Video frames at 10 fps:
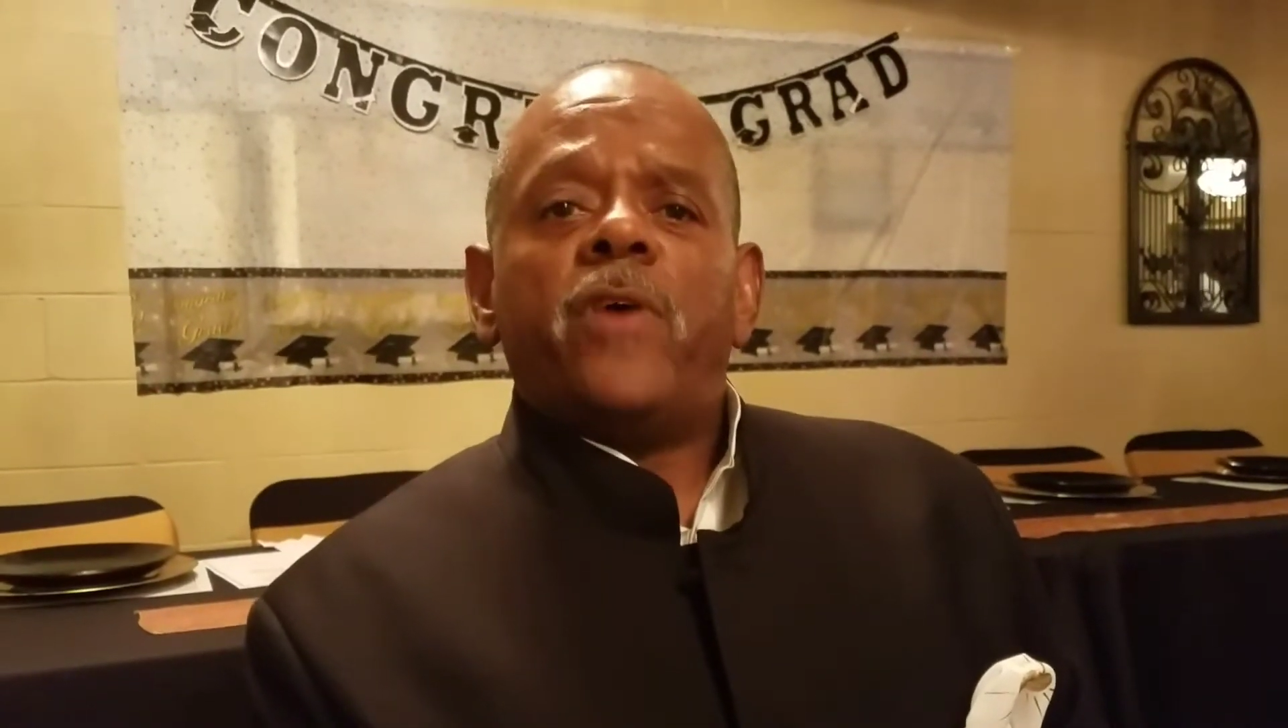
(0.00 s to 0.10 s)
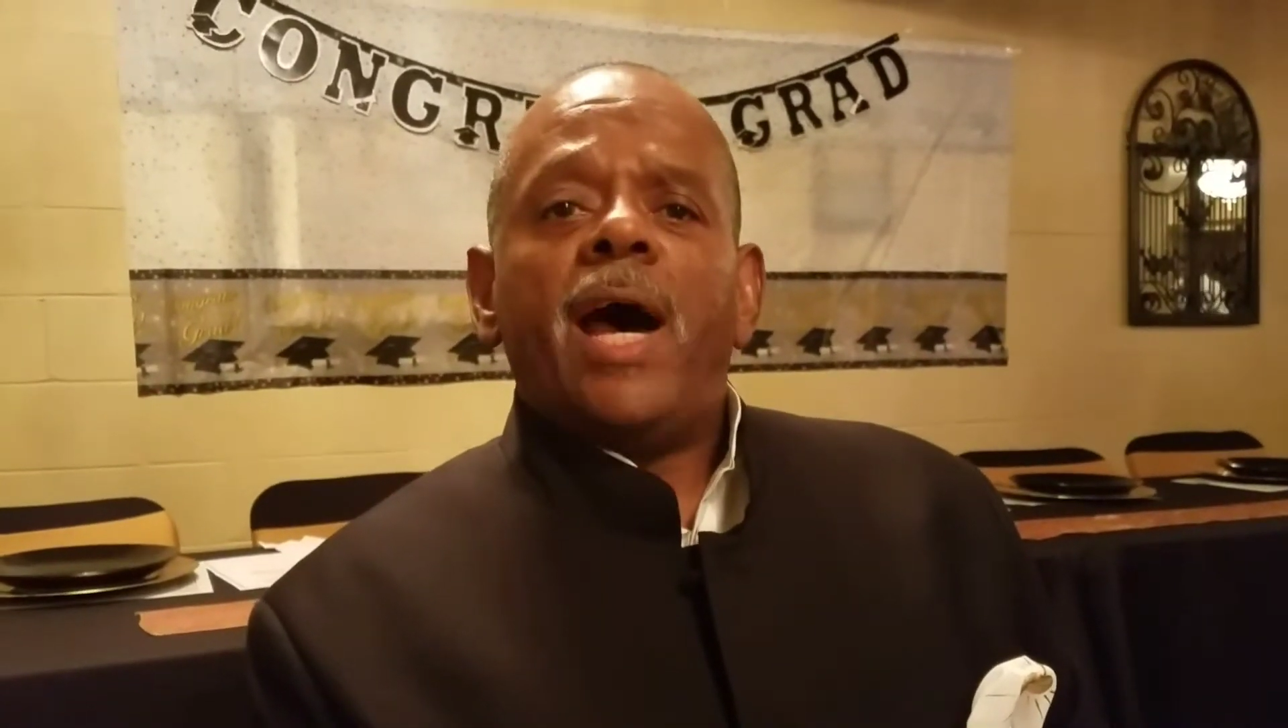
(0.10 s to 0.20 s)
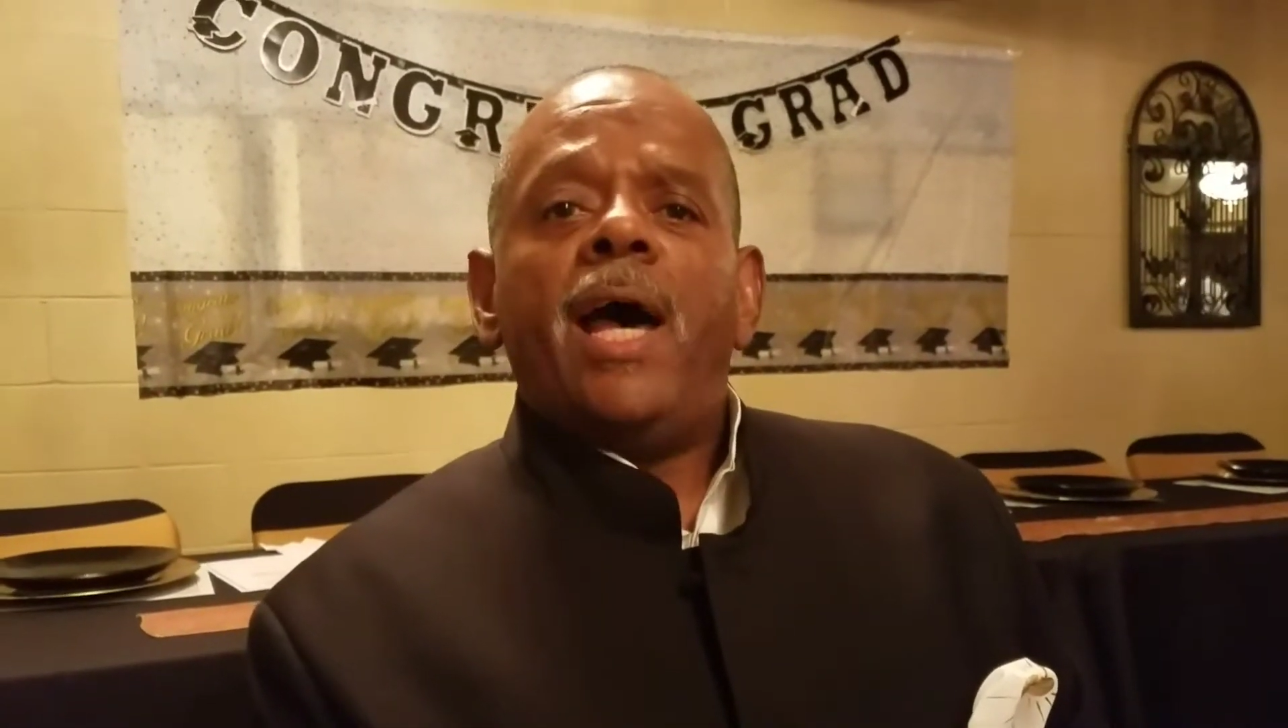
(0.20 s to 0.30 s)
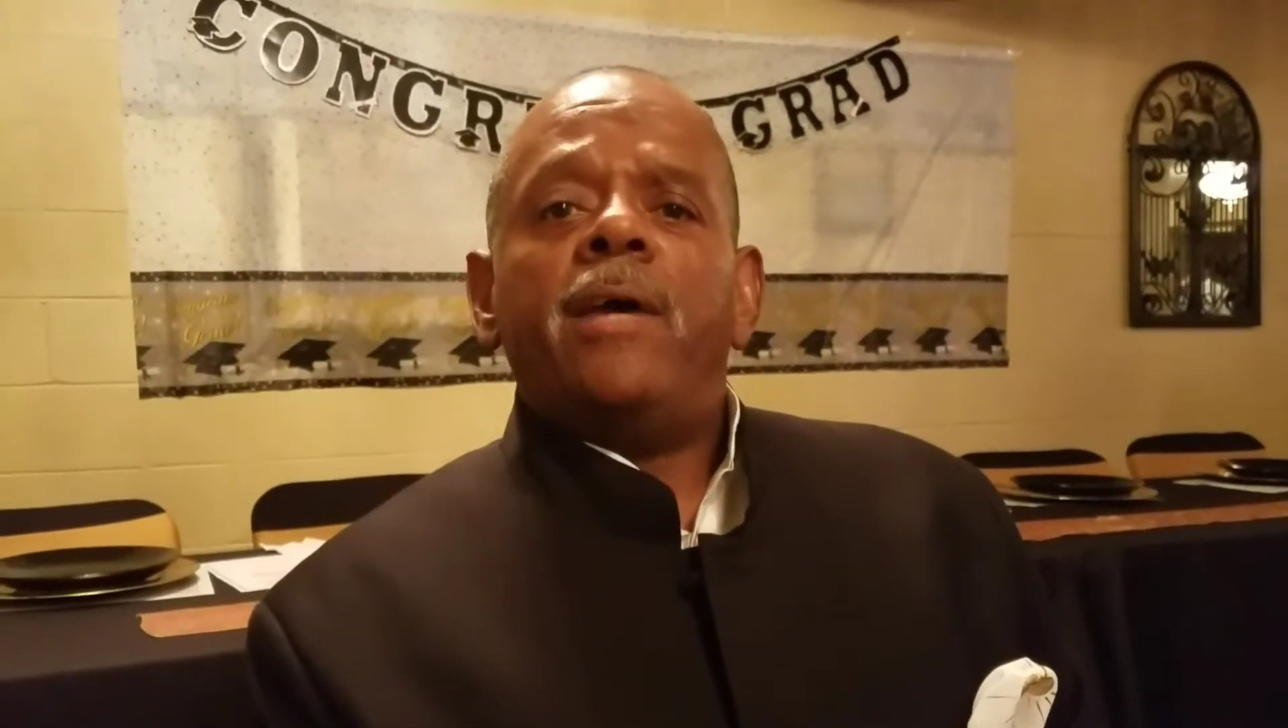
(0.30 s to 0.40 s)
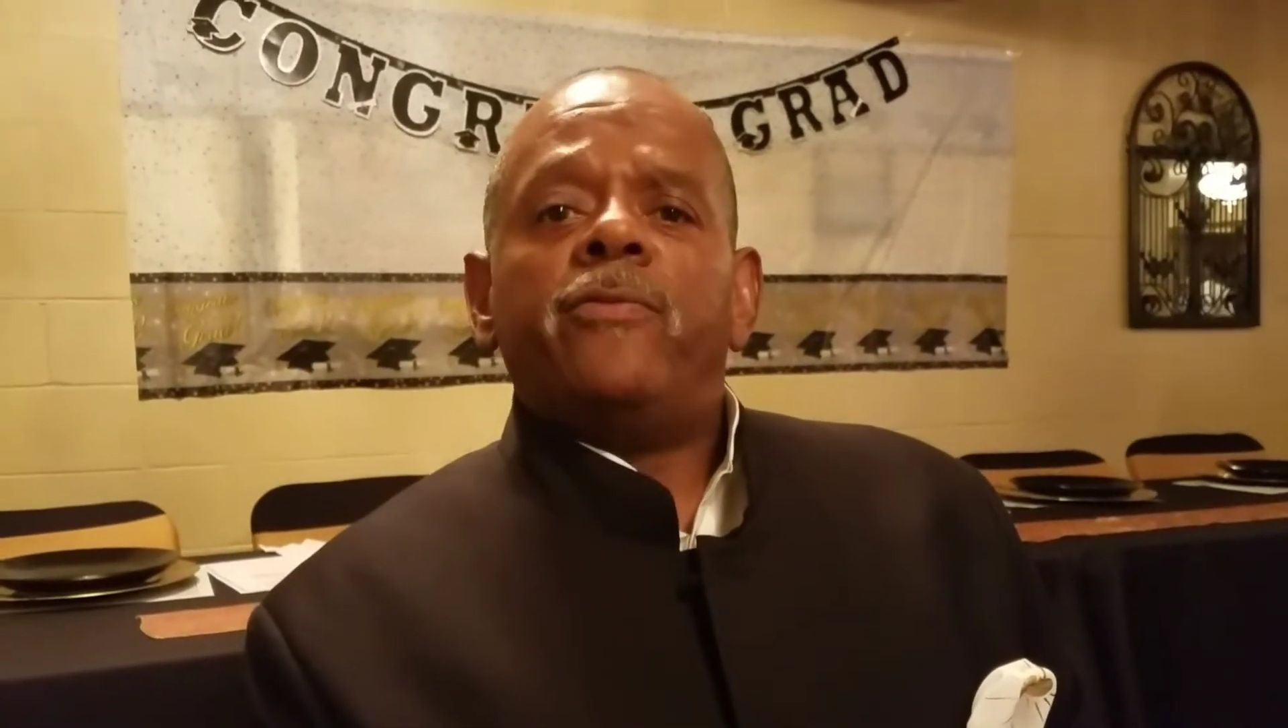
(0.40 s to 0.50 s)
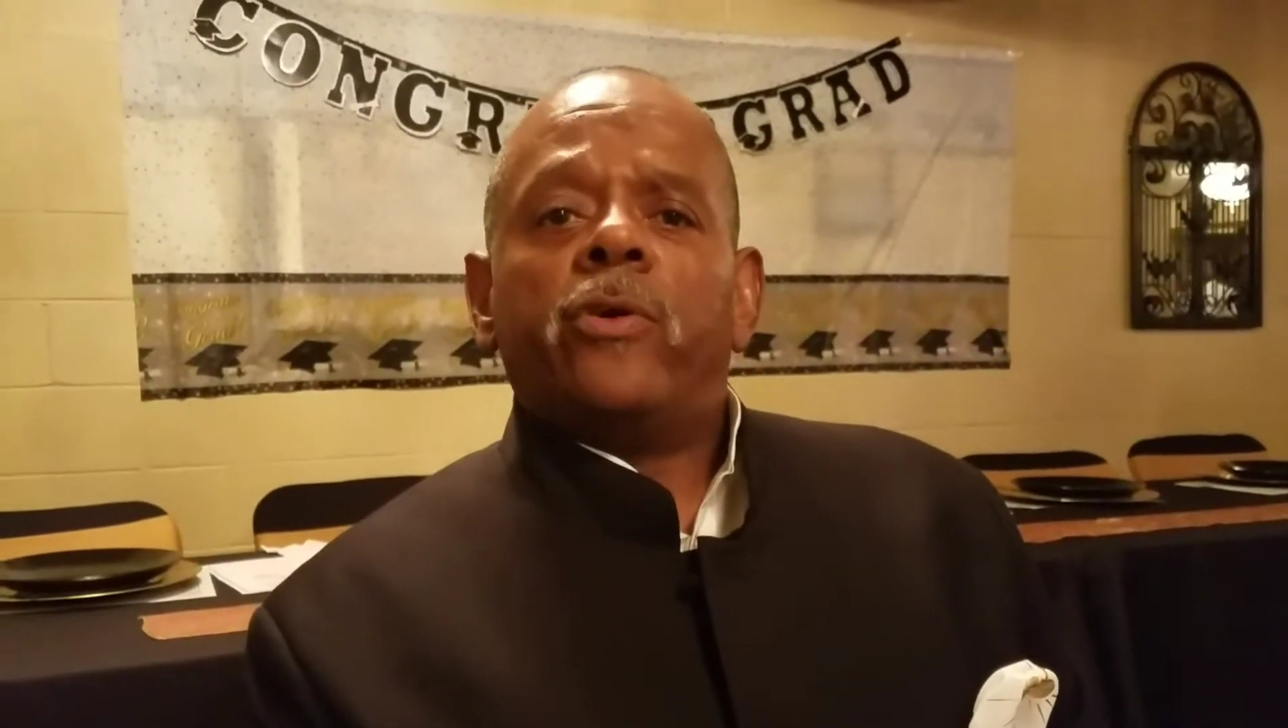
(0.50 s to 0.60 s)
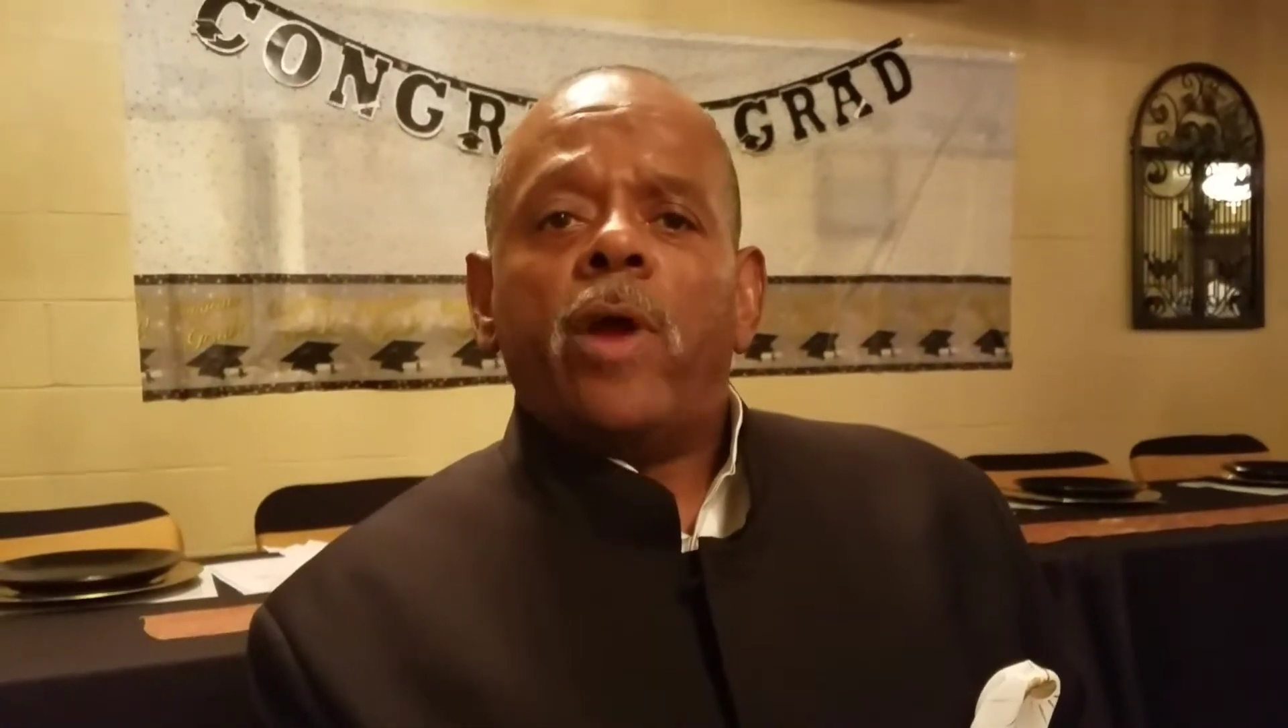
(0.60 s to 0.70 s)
five